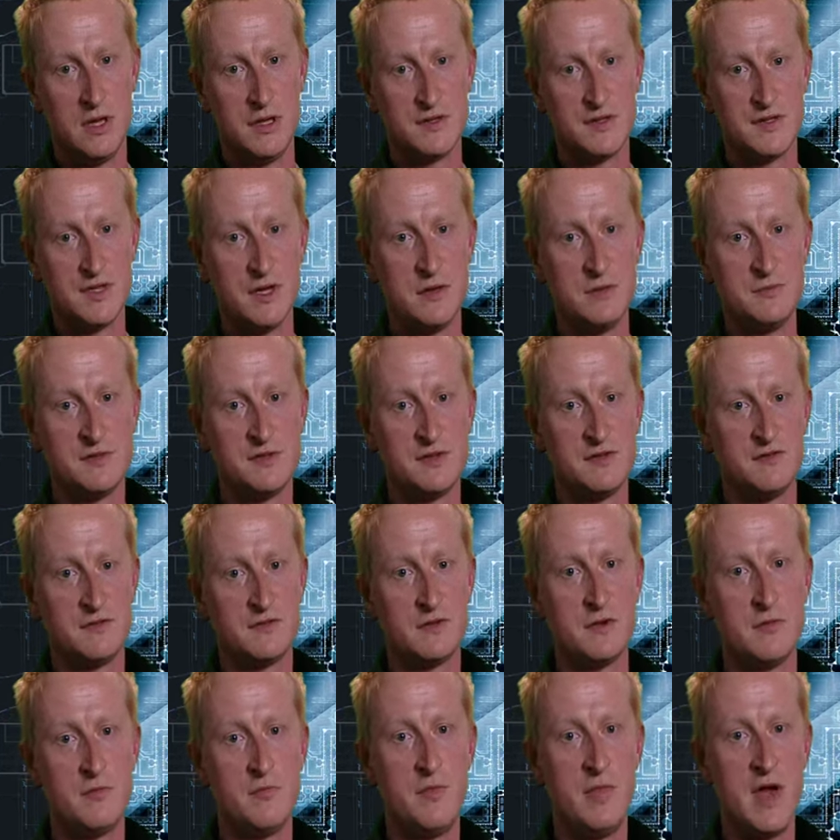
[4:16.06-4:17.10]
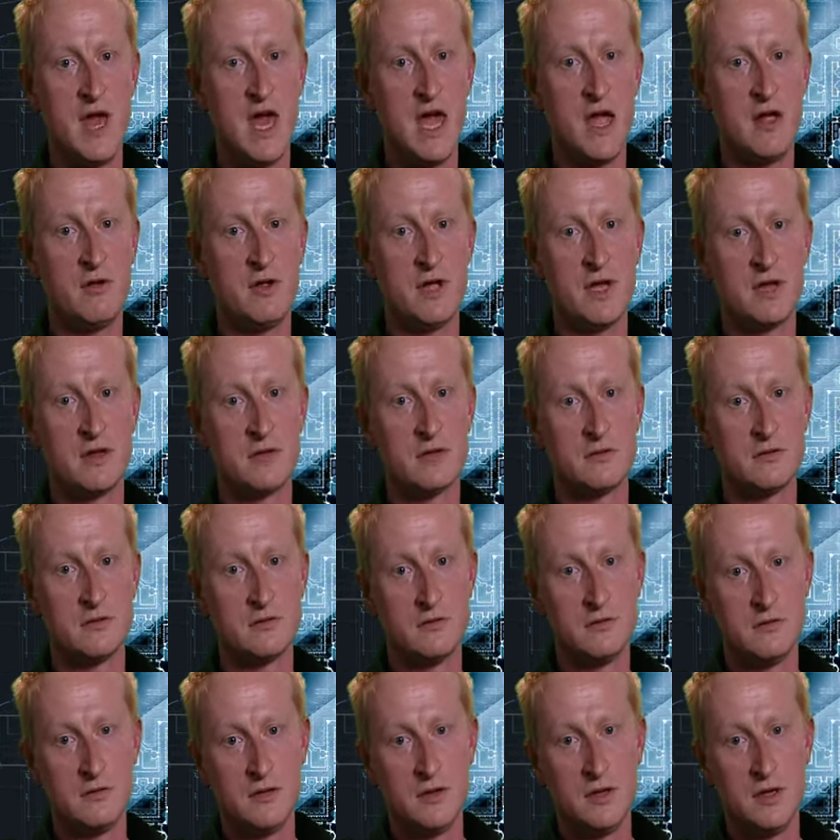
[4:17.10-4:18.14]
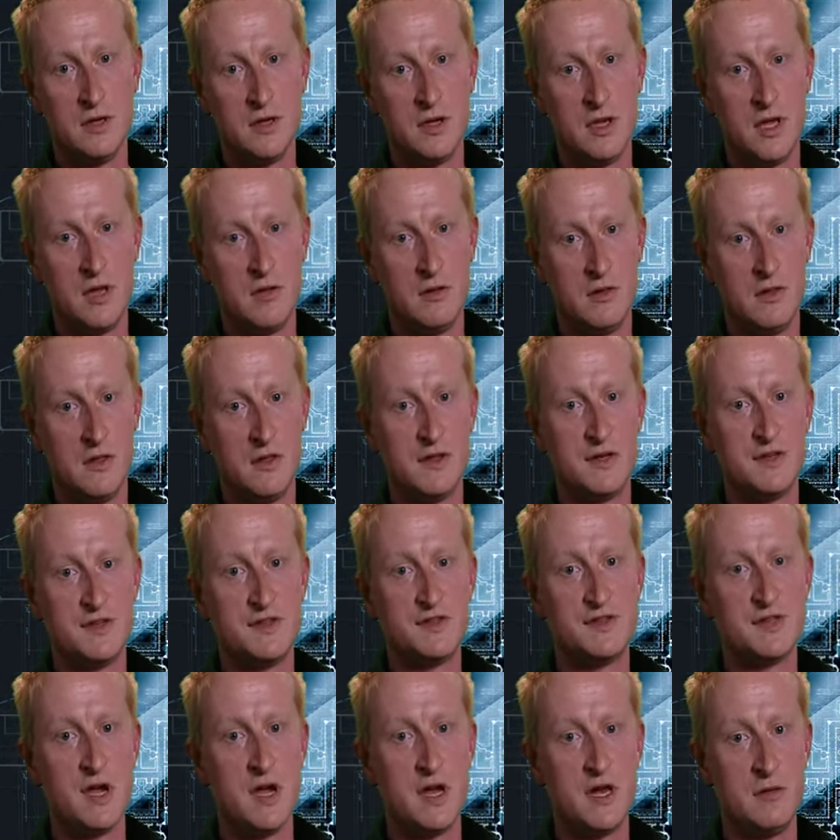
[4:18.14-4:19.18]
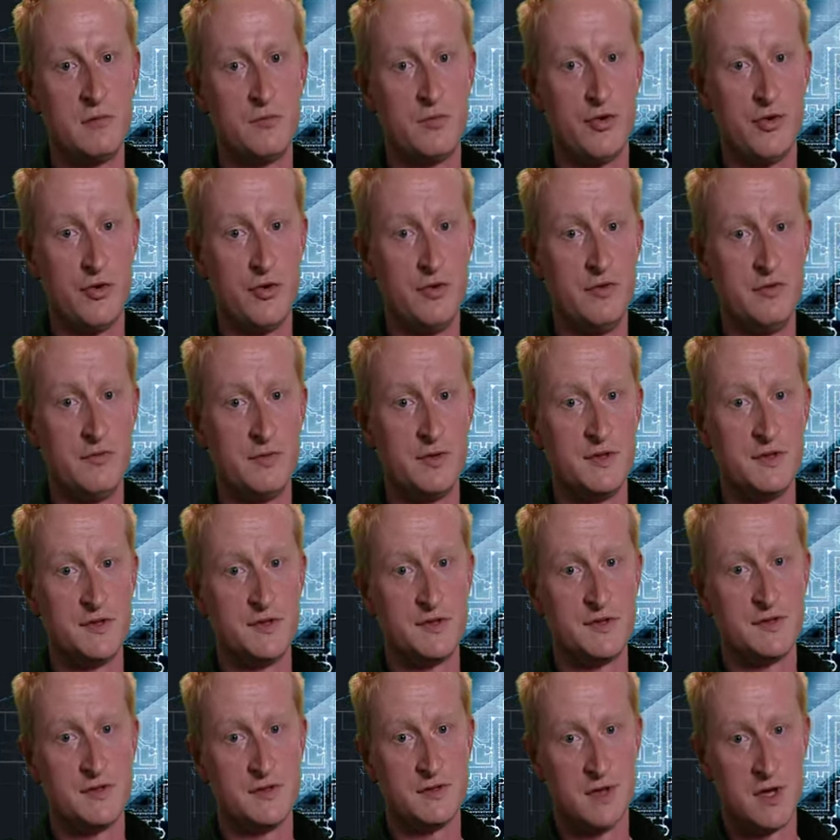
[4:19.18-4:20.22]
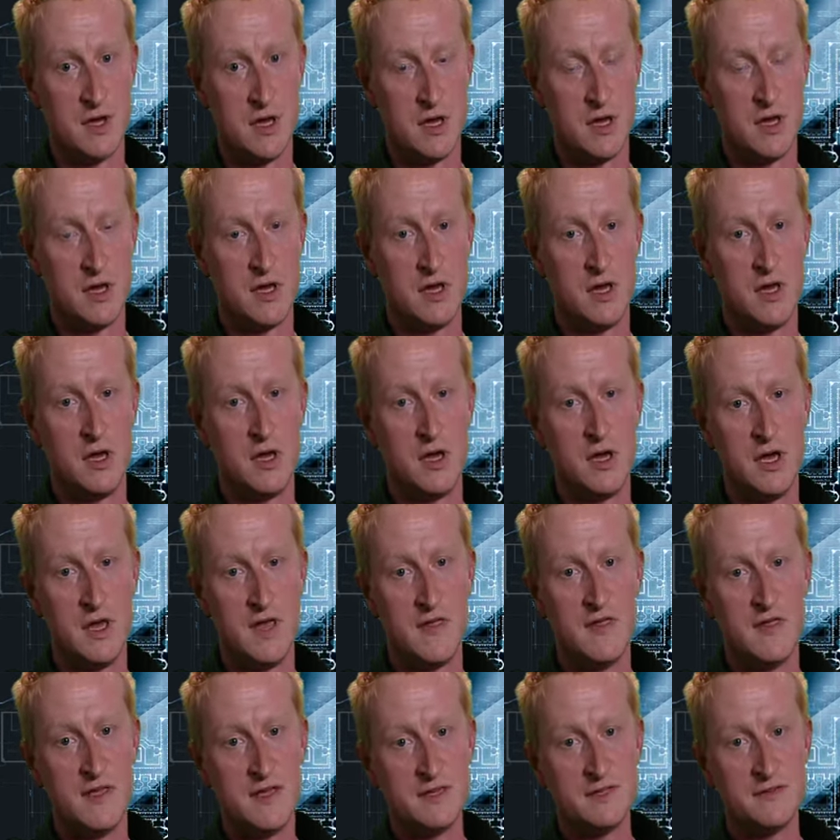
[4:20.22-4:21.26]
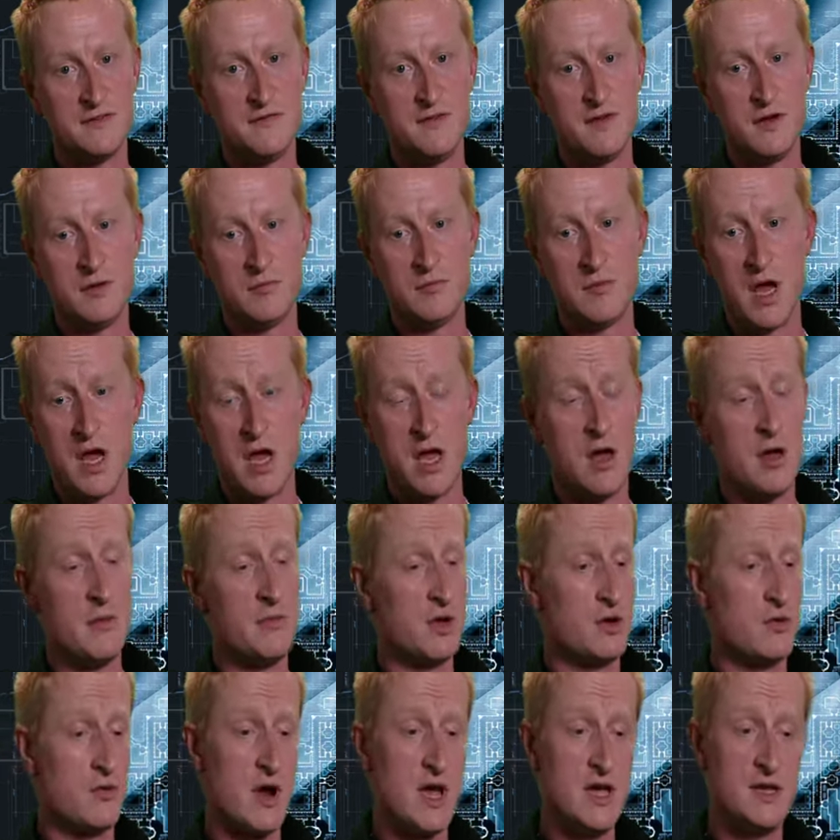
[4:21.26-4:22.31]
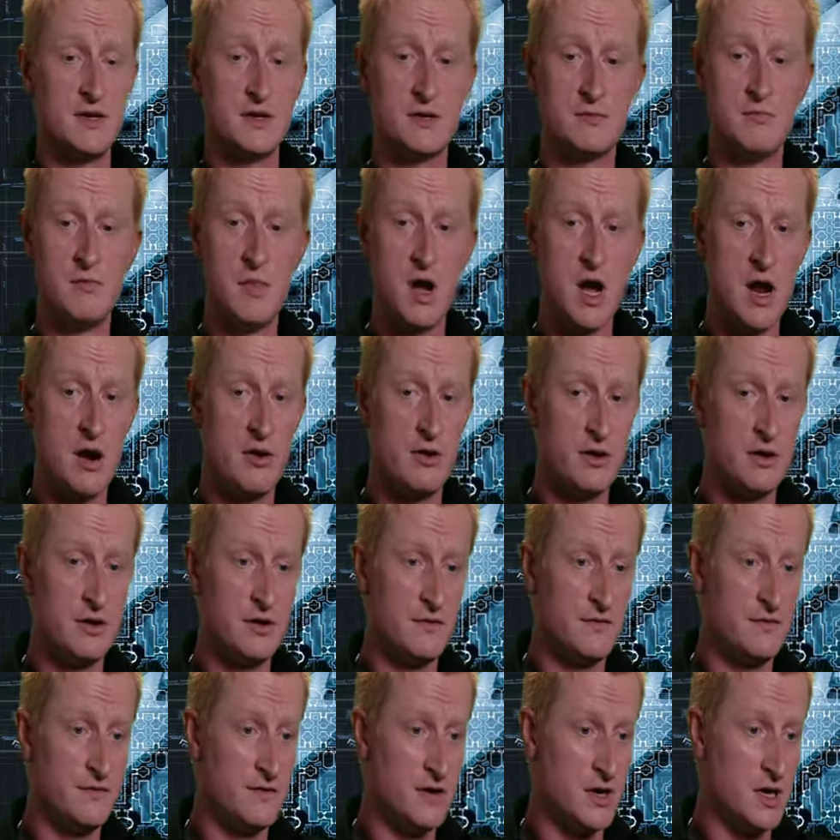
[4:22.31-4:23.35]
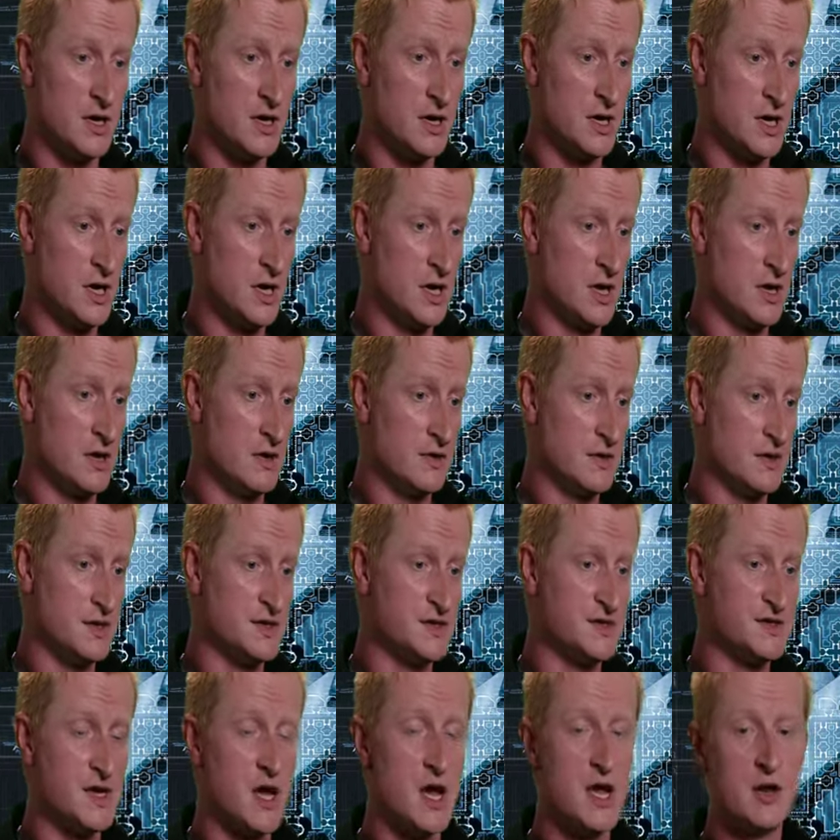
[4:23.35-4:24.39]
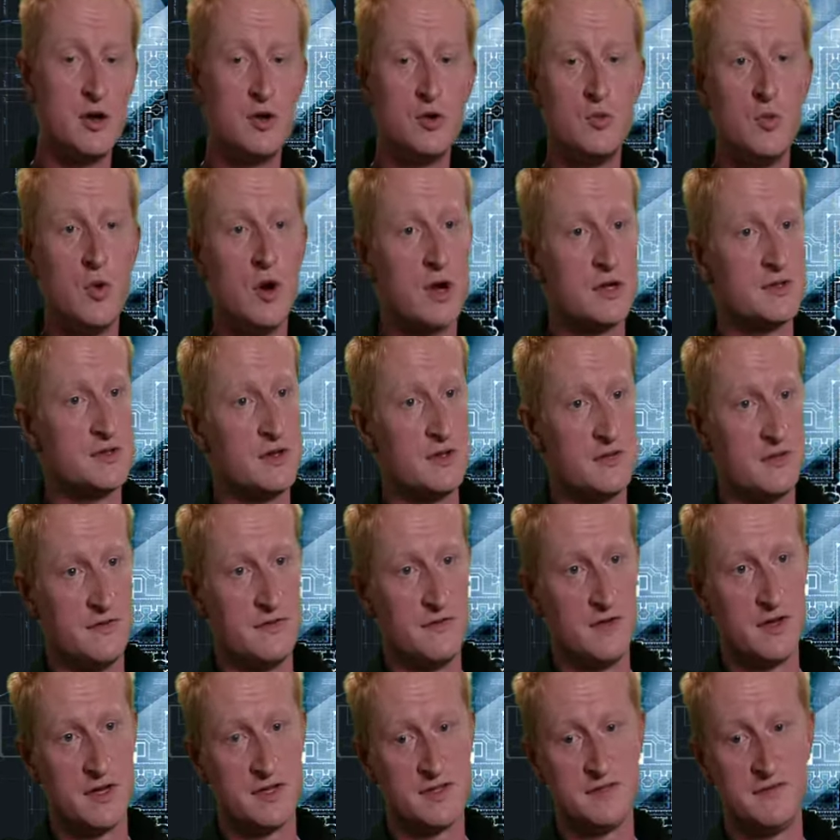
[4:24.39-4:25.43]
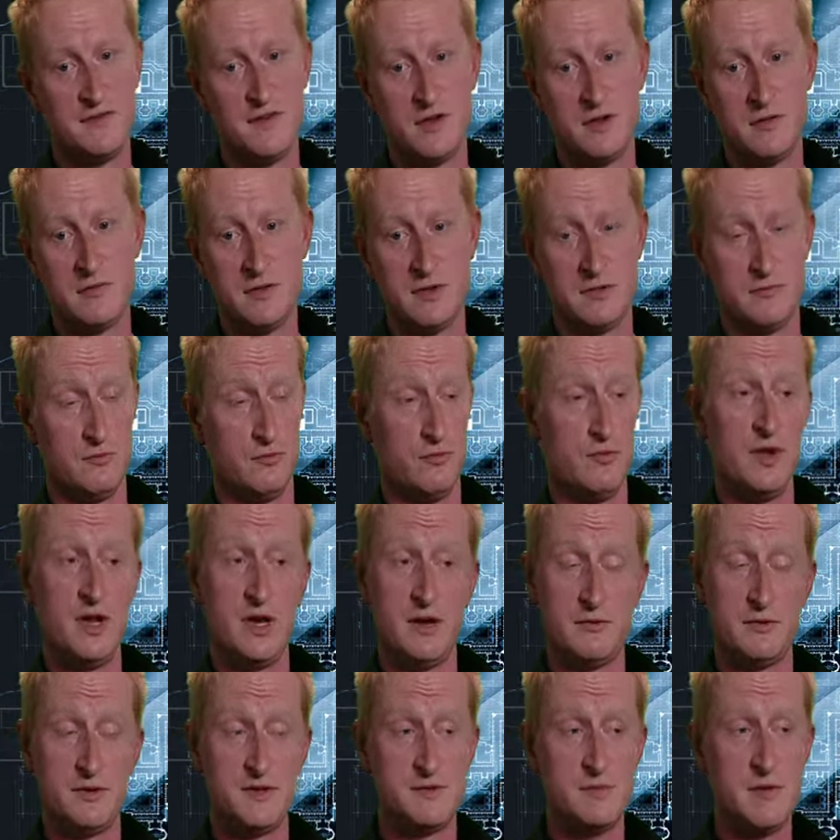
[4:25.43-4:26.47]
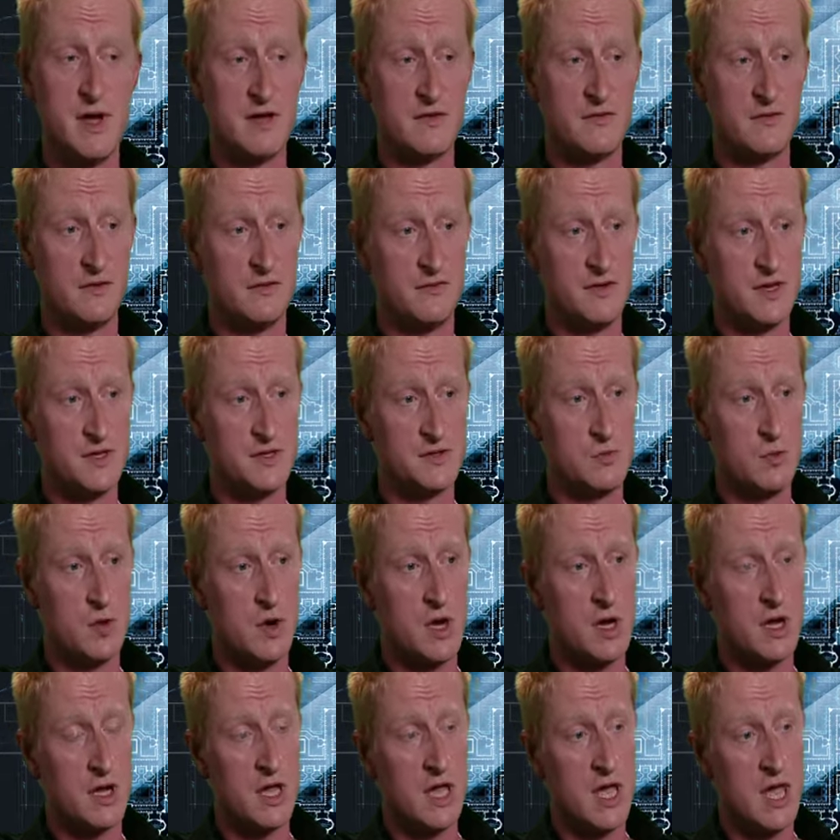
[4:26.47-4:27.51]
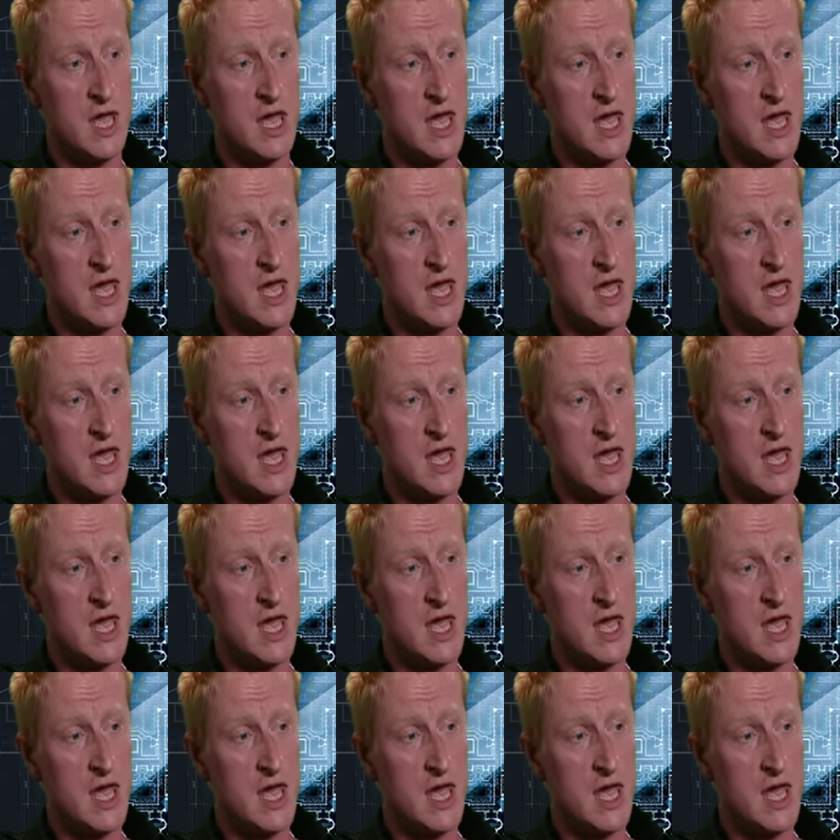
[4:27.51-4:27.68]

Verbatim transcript: In terms of comparing it, the design improvements uh, in this film. I, am a great admirer of uh, the designer who worked on the first film and really respectful of his work.